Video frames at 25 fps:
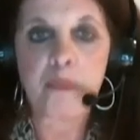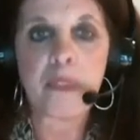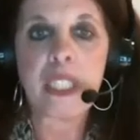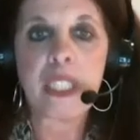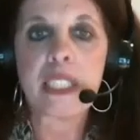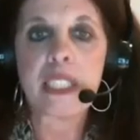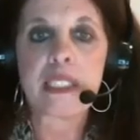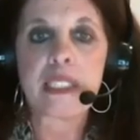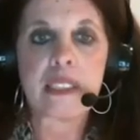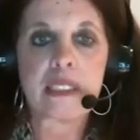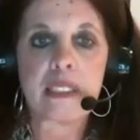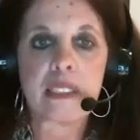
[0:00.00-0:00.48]

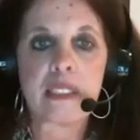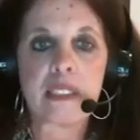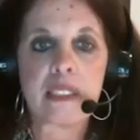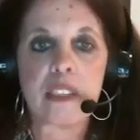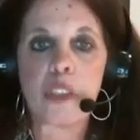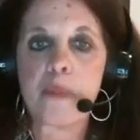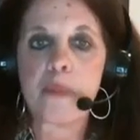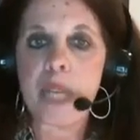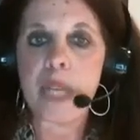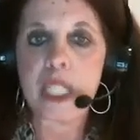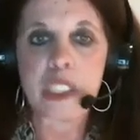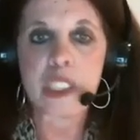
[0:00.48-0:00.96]
minutes,
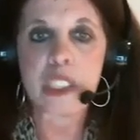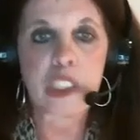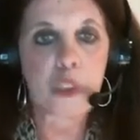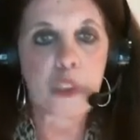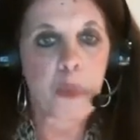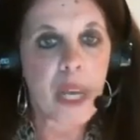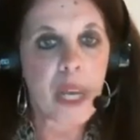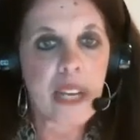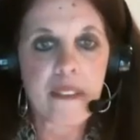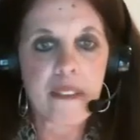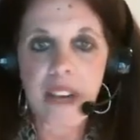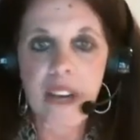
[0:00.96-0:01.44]
she passed
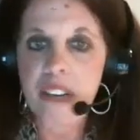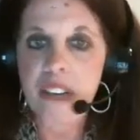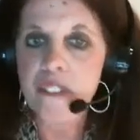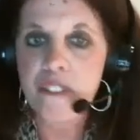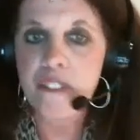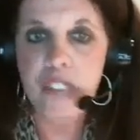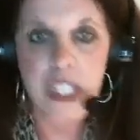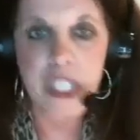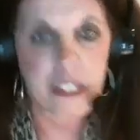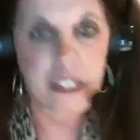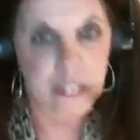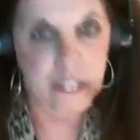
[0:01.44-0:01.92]
away right in
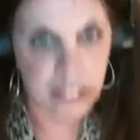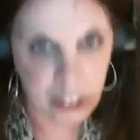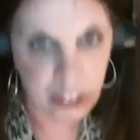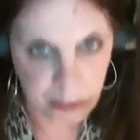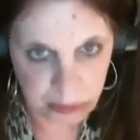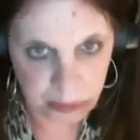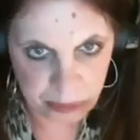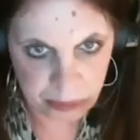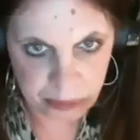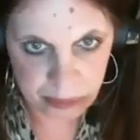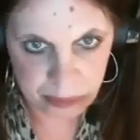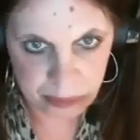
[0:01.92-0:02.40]
front of them.